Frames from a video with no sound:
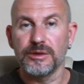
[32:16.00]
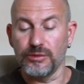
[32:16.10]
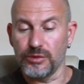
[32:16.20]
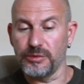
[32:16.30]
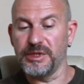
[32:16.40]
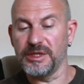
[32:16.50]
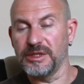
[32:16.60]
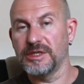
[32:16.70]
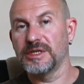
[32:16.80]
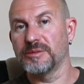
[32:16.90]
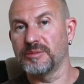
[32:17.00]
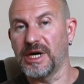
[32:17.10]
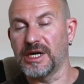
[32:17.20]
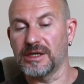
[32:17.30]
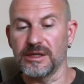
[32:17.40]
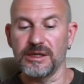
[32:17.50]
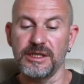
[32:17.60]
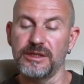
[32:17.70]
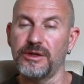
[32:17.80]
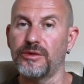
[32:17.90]
would be better,
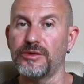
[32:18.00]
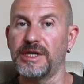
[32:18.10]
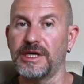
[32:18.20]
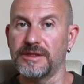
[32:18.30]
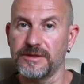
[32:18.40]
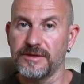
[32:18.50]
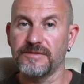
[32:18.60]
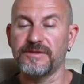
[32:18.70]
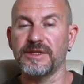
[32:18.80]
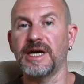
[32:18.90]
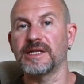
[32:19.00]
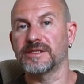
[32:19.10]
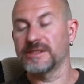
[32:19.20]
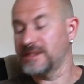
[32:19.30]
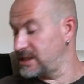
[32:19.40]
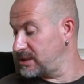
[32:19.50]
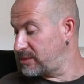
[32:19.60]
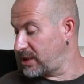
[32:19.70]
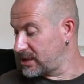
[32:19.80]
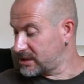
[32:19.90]
you know, than flat
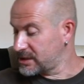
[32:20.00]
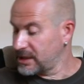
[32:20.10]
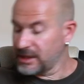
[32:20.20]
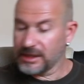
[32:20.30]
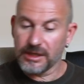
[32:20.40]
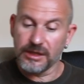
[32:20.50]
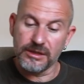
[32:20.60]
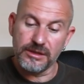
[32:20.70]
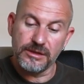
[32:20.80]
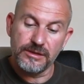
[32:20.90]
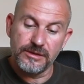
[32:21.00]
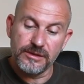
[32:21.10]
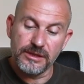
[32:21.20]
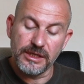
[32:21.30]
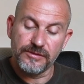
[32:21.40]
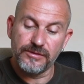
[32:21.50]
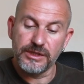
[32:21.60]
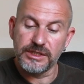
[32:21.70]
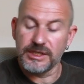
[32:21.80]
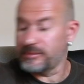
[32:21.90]
teapots, like for
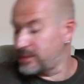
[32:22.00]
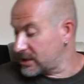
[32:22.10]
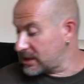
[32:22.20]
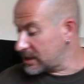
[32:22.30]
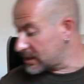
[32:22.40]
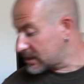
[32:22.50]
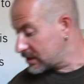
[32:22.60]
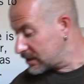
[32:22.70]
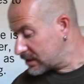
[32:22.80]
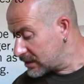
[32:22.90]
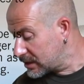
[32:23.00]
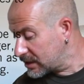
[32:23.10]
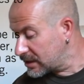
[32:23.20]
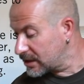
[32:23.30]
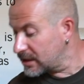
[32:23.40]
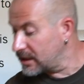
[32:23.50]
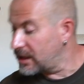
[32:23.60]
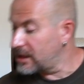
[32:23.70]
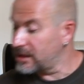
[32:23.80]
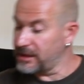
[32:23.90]
example, like
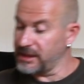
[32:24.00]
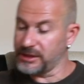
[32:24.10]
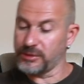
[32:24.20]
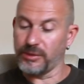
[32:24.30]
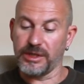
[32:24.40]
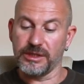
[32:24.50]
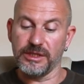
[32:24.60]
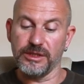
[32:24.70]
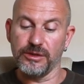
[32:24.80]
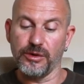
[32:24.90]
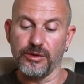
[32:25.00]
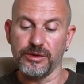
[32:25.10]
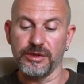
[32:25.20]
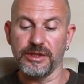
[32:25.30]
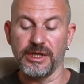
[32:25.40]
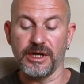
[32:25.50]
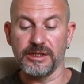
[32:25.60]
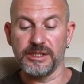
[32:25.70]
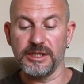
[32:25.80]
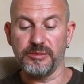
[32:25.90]
this one, you know, there
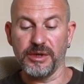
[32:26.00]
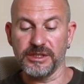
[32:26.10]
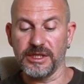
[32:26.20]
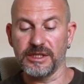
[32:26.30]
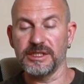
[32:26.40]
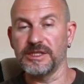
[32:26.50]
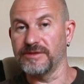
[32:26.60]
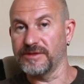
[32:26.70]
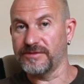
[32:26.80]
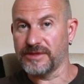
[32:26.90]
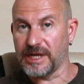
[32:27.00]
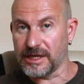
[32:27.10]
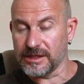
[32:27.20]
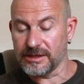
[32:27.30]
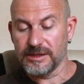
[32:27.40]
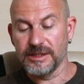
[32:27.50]
are teapots that are even flatter.